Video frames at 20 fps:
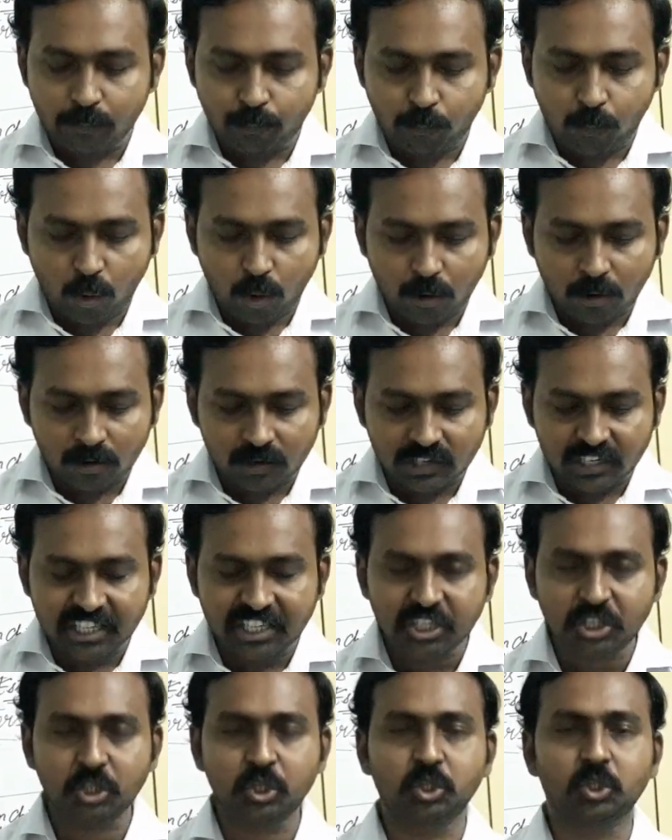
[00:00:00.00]

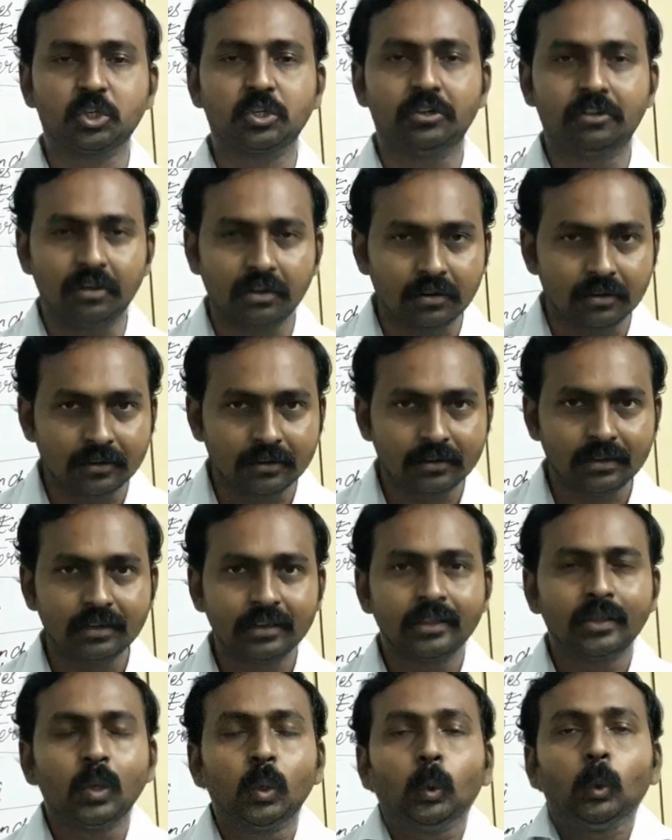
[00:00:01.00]
Polish
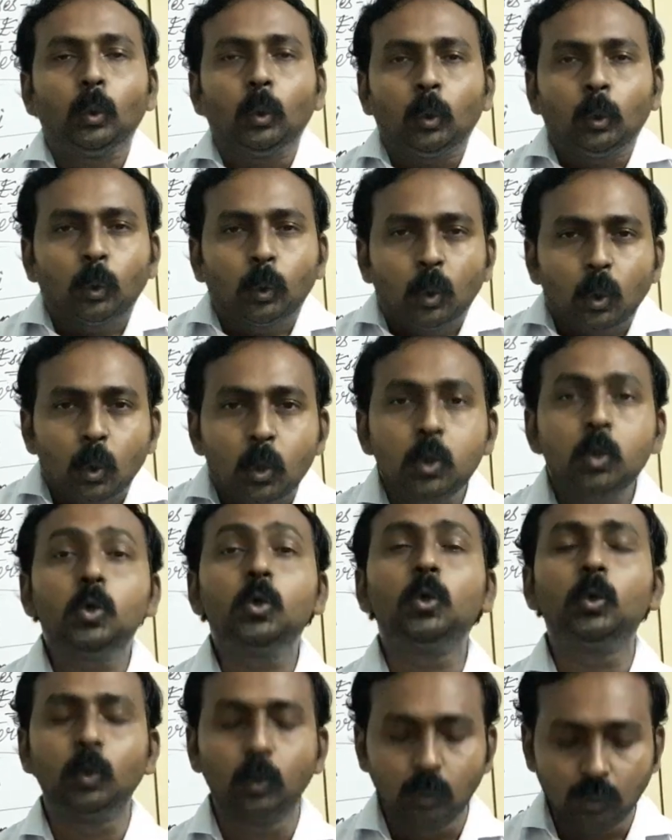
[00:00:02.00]
girl
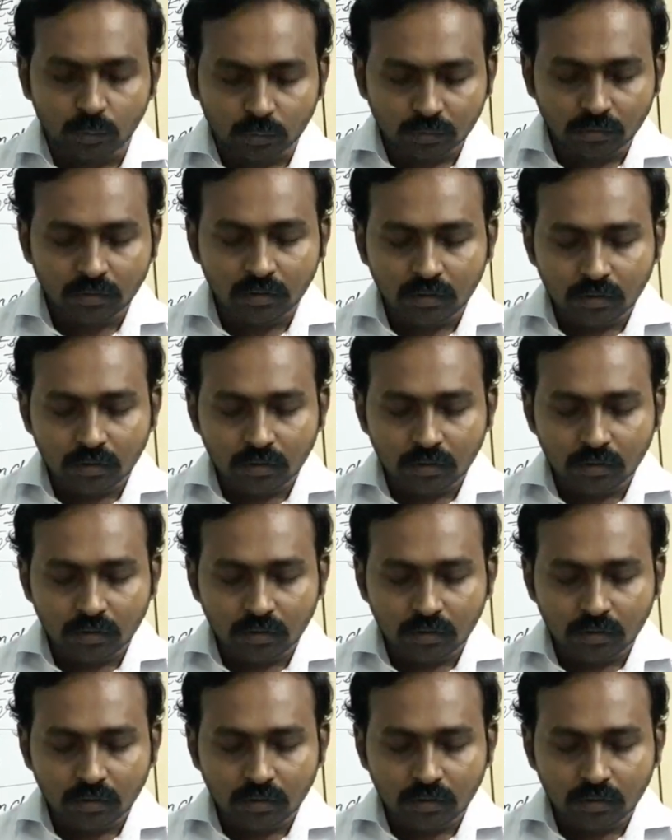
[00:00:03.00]
who